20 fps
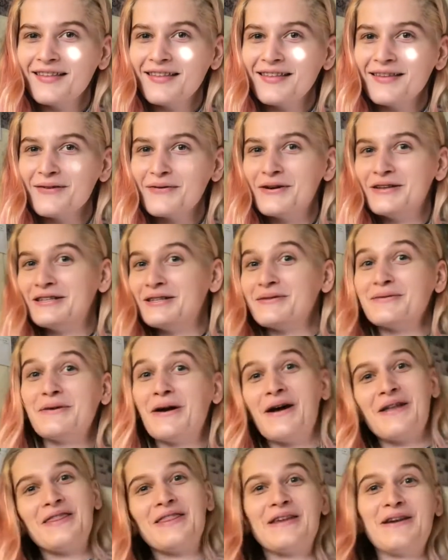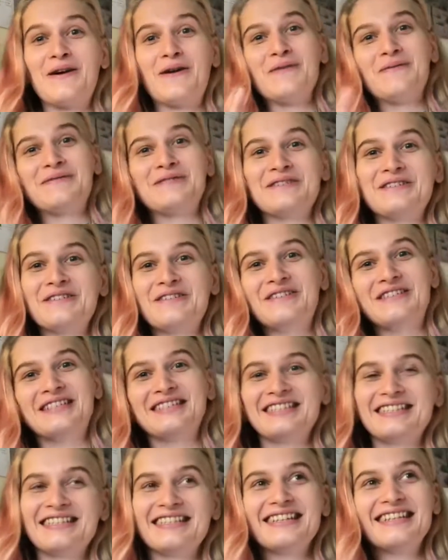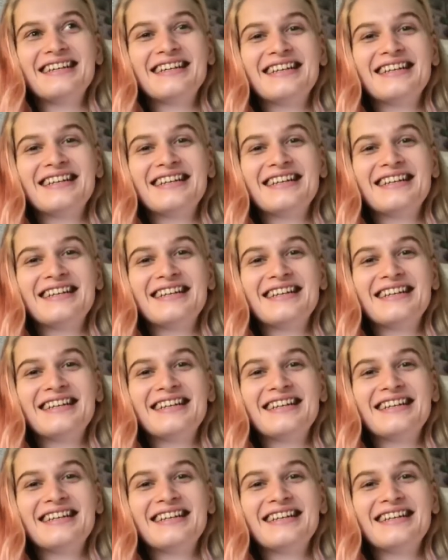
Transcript: Was it worth the opportunity